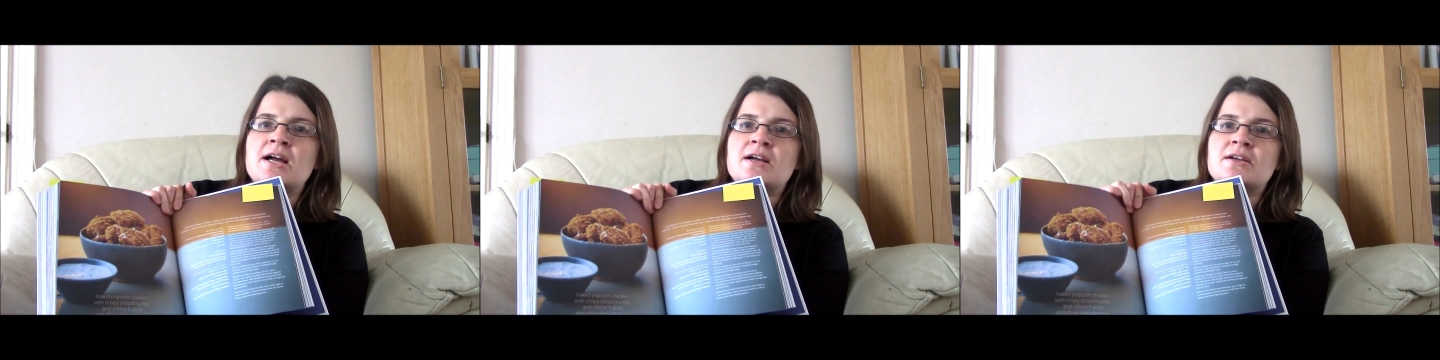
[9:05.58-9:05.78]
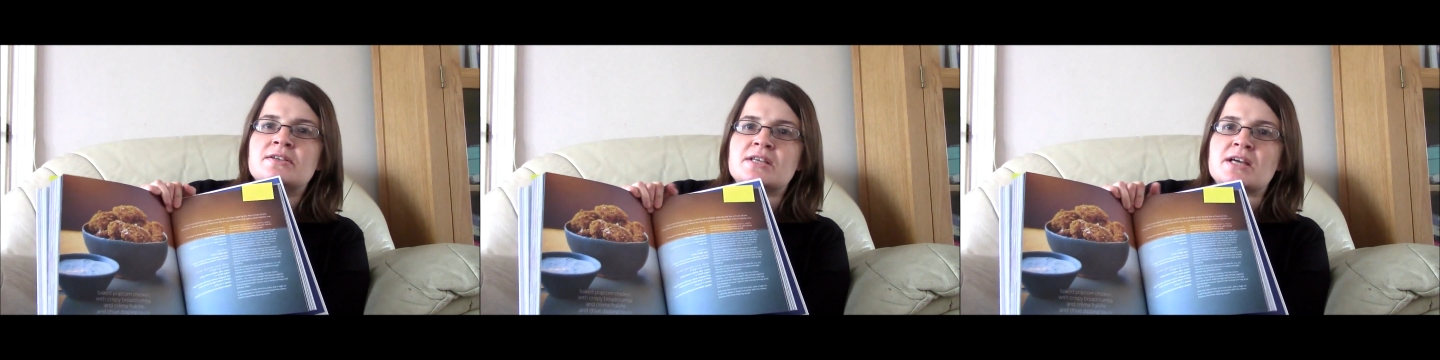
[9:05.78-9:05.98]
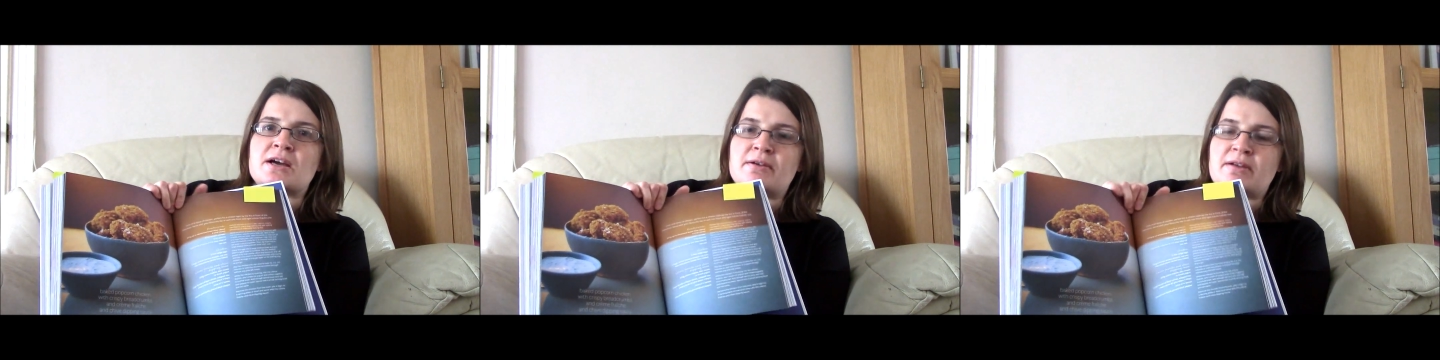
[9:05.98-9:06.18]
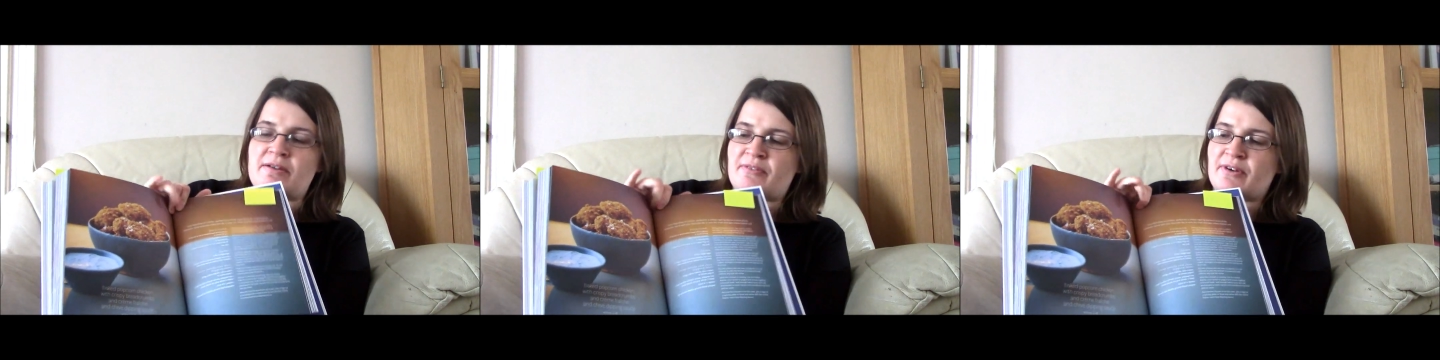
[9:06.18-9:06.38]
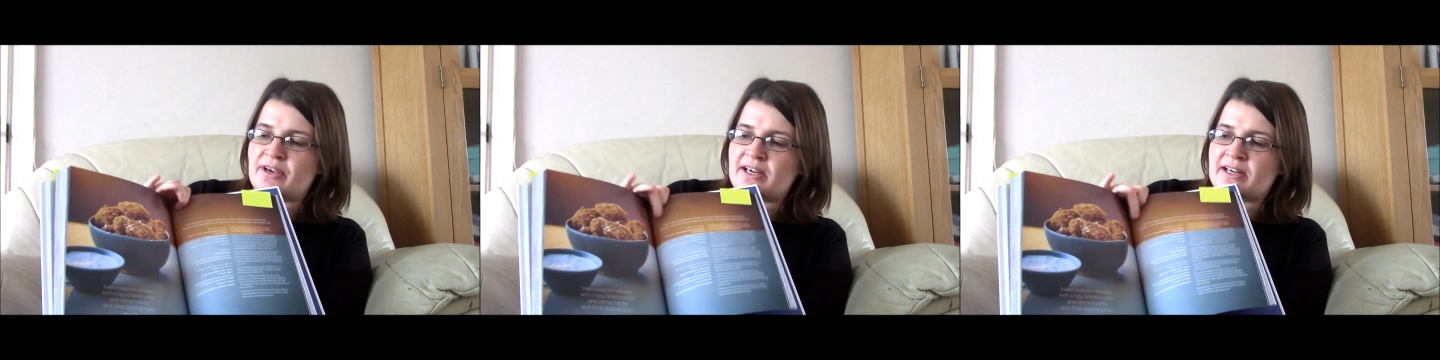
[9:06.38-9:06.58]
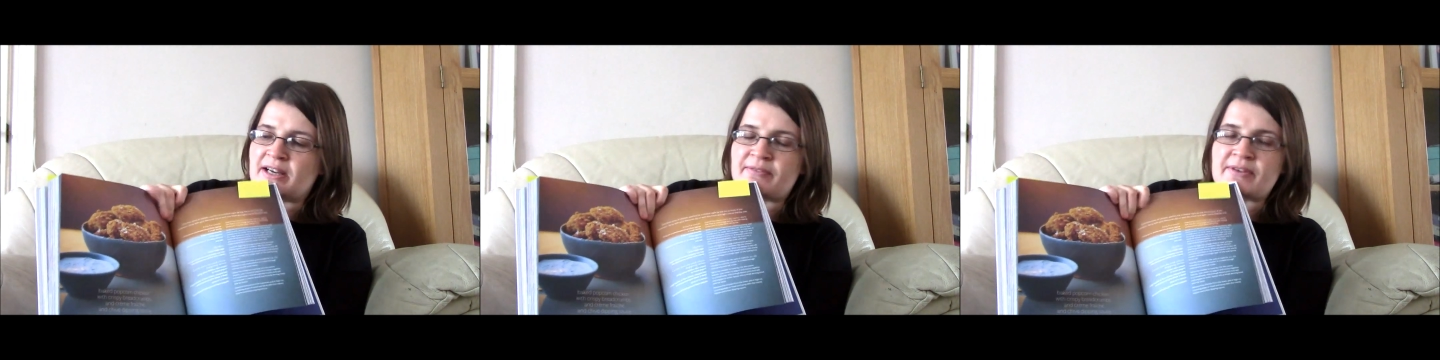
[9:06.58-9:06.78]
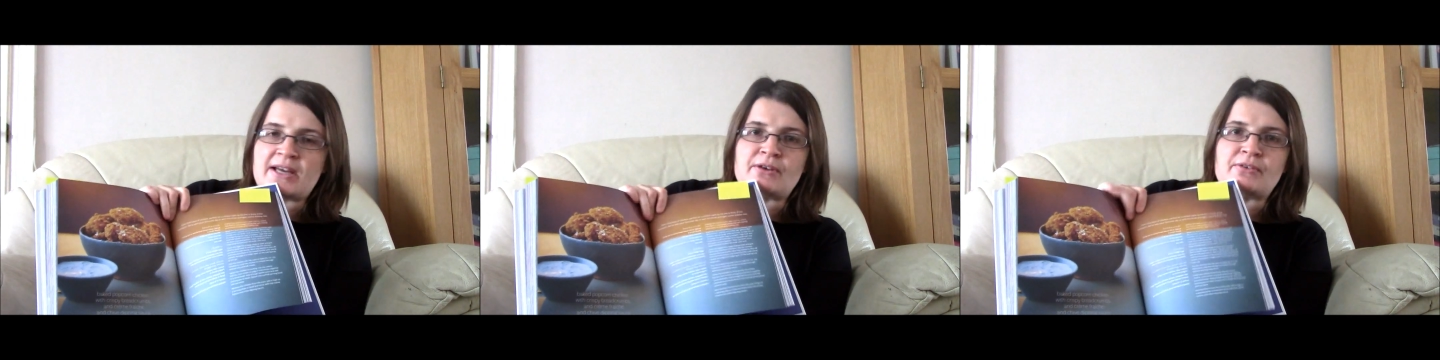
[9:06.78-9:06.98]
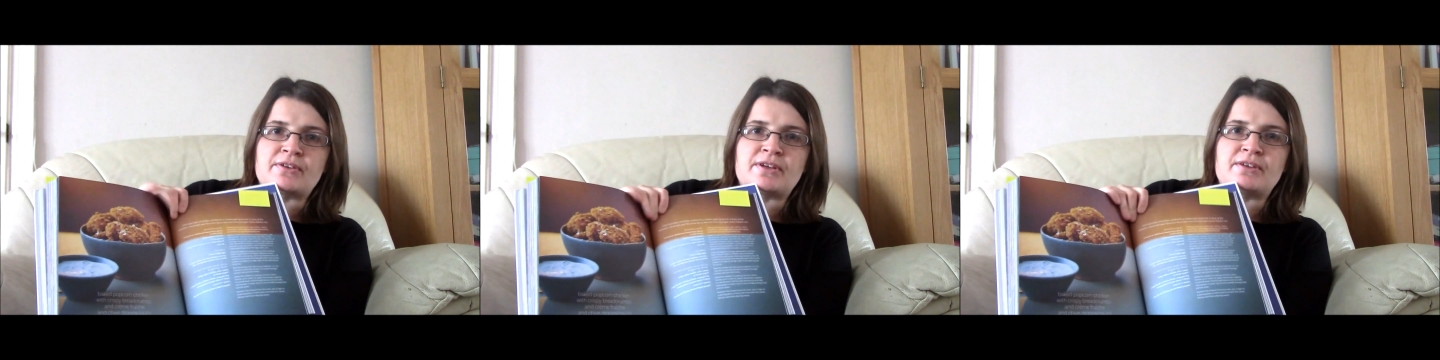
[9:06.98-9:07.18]
So if I can have a
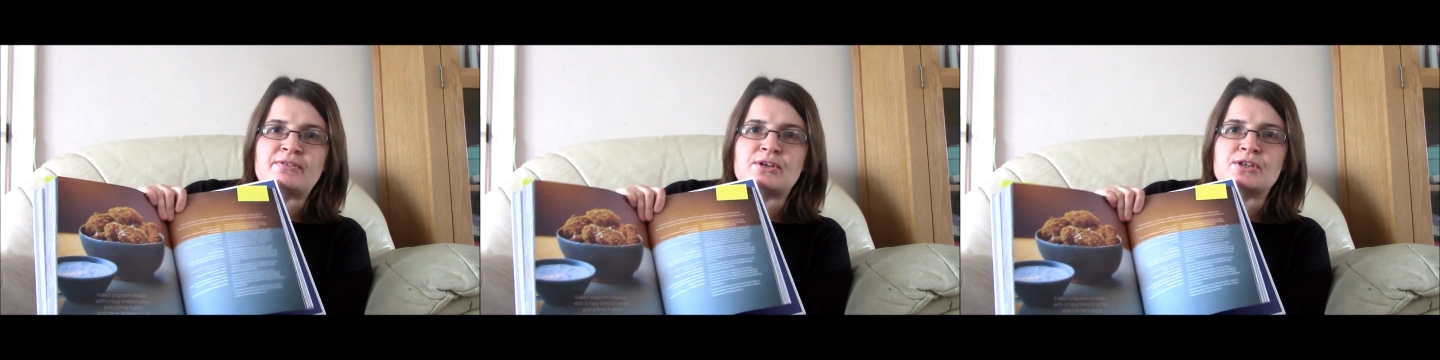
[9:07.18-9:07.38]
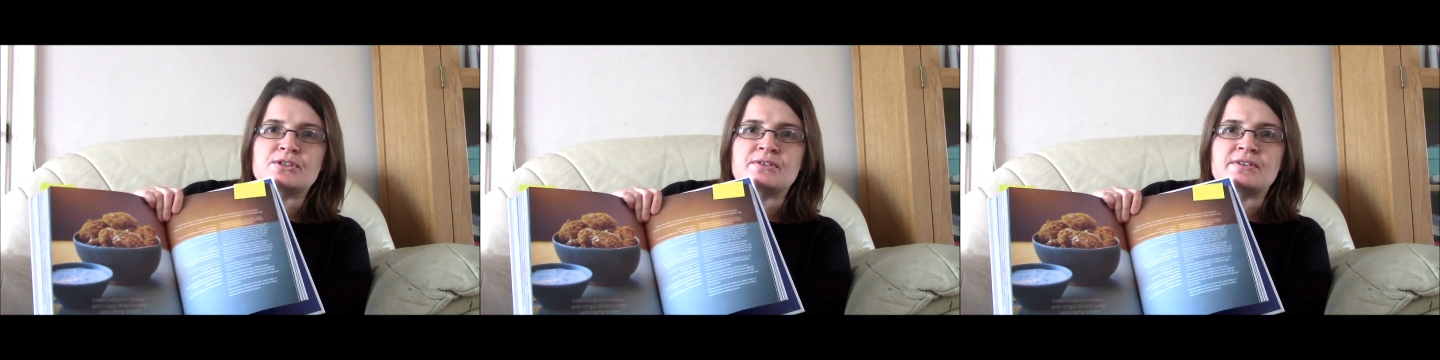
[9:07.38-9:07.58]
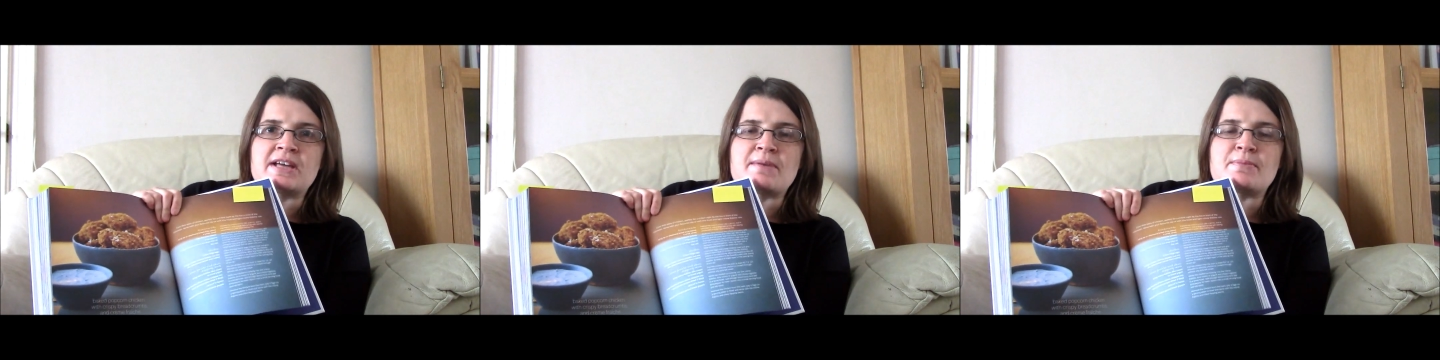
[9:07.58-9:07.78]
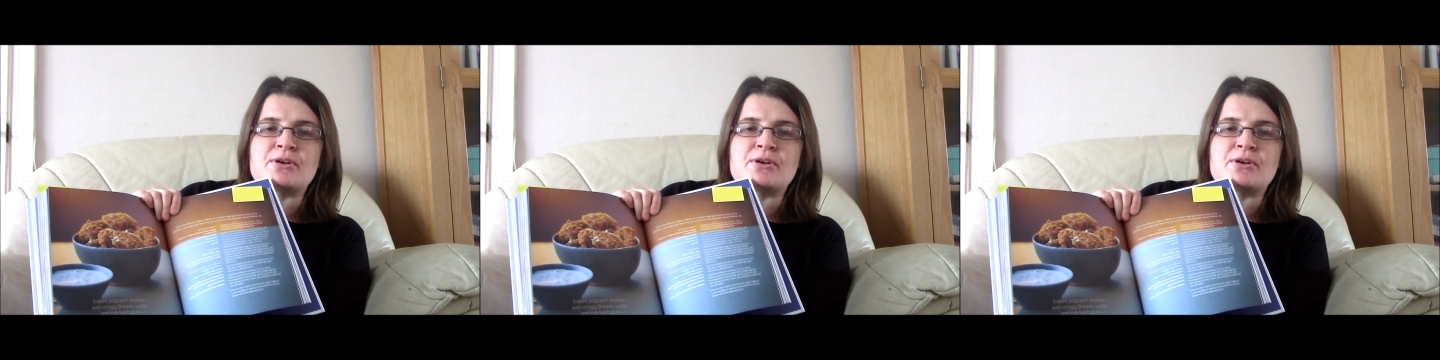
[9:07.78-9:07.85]
healthier version of them